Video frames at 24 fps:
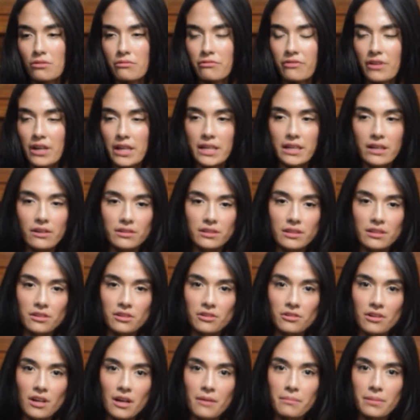find out that
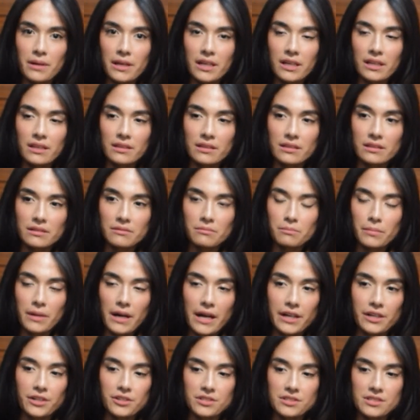they're not paying the
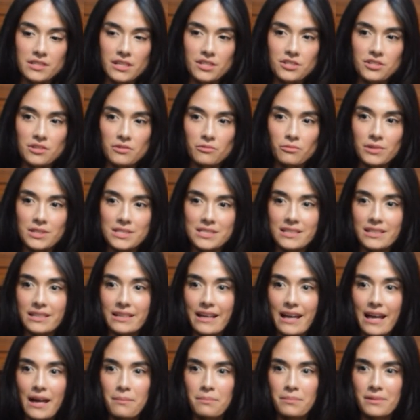buyer's agent? What's going
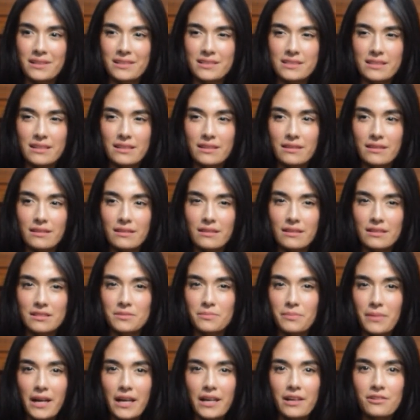to happen is that this
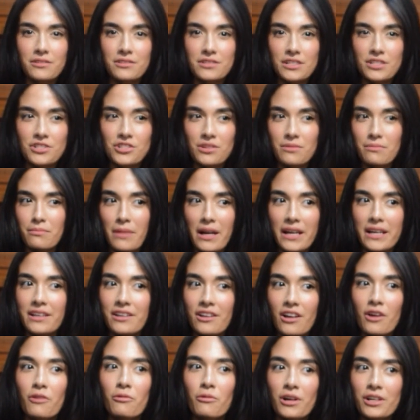buyer's agent might
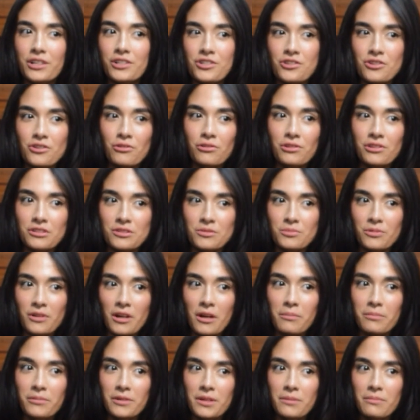not want to show this
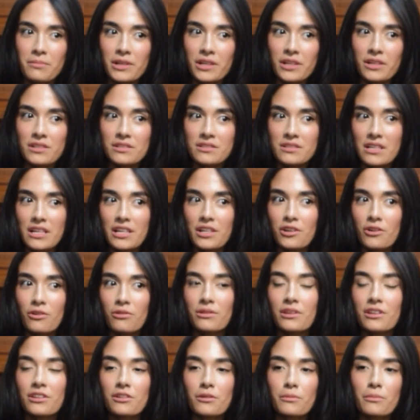property because they
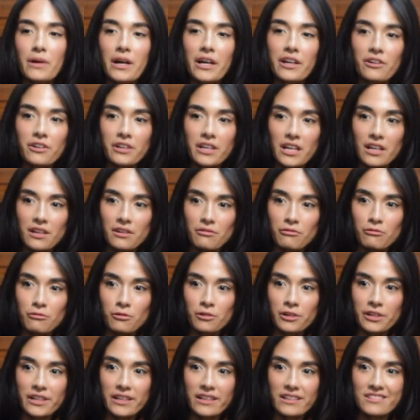know that their buyer can't
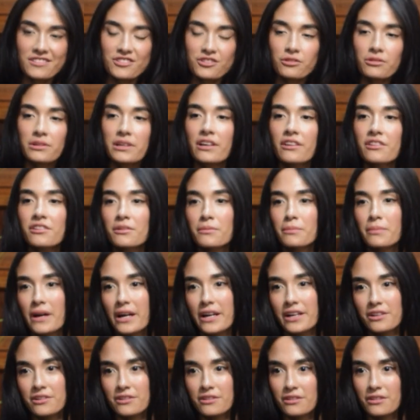afford it. So now their
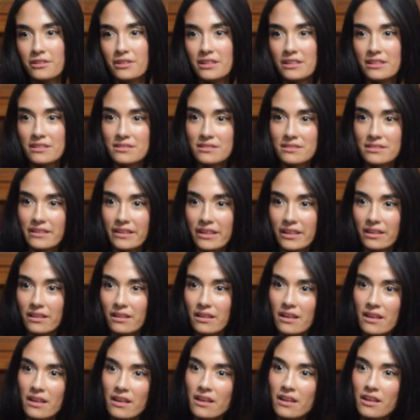buyer is like,
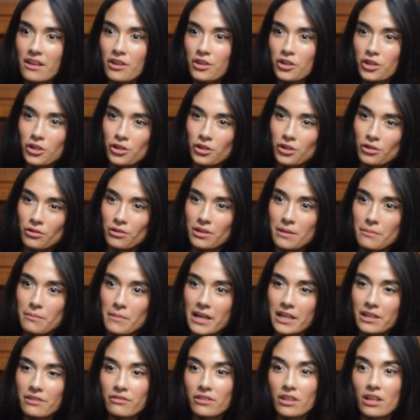they
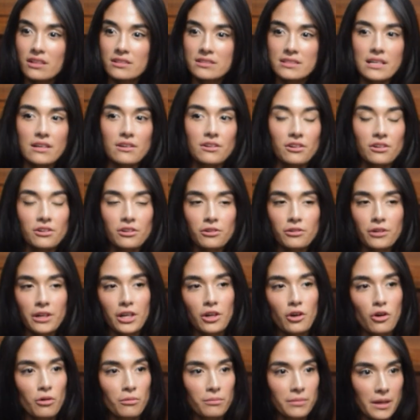might have lost out on a
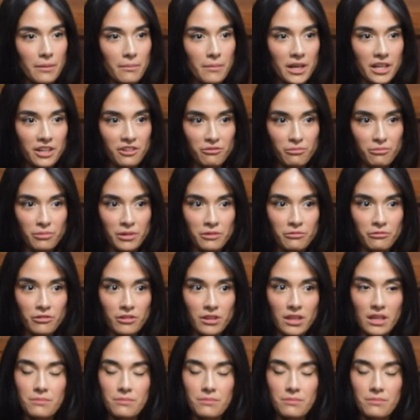great home that might have been for